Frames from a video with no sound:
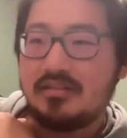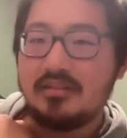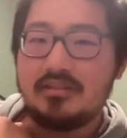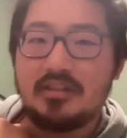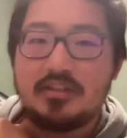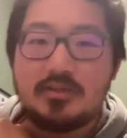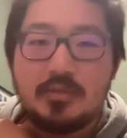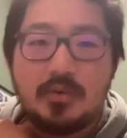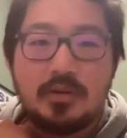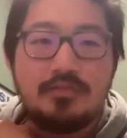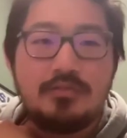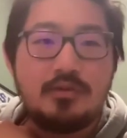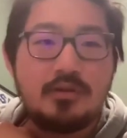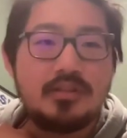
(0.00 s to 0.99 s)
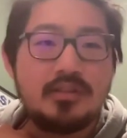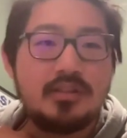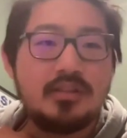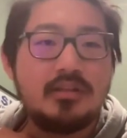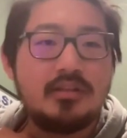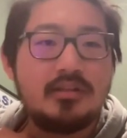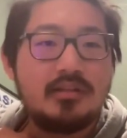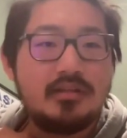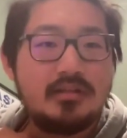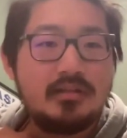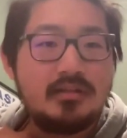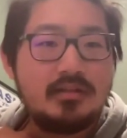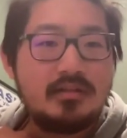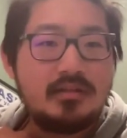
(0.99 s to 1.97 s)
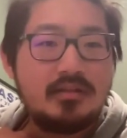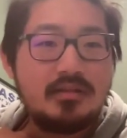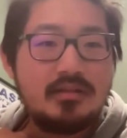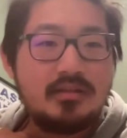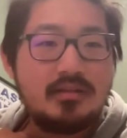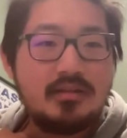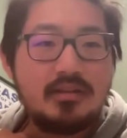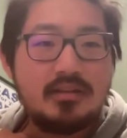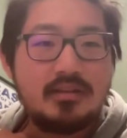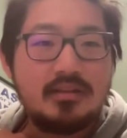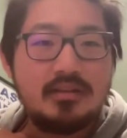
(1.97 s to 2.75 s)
since like 2014. Like,